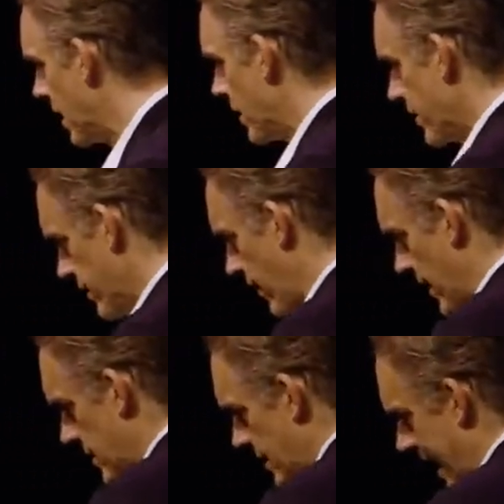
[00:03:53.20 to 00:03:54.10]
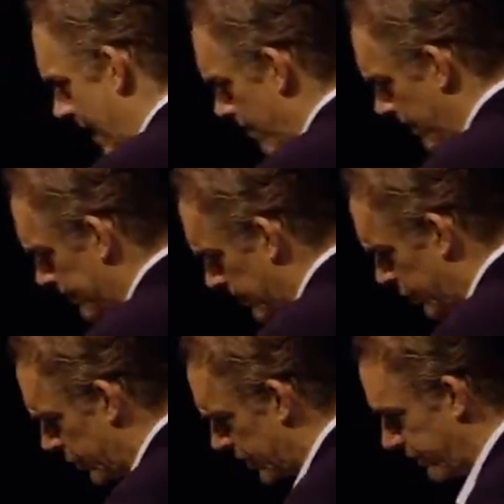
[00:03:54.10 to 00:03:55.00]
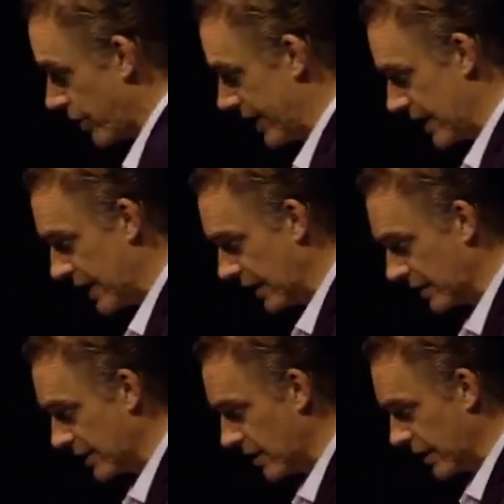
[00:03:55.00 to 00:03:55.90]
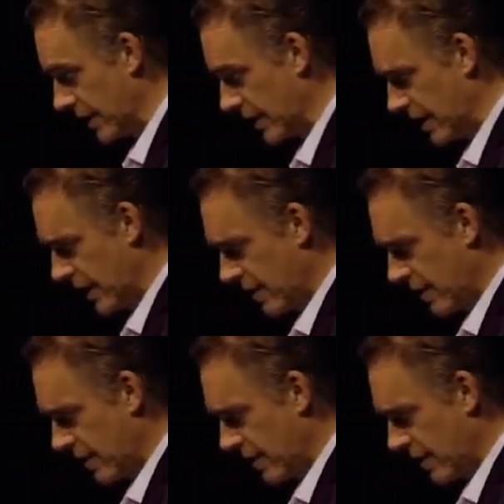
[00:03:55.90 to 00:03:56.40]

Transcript: the divine stamp, which is very egalitarian and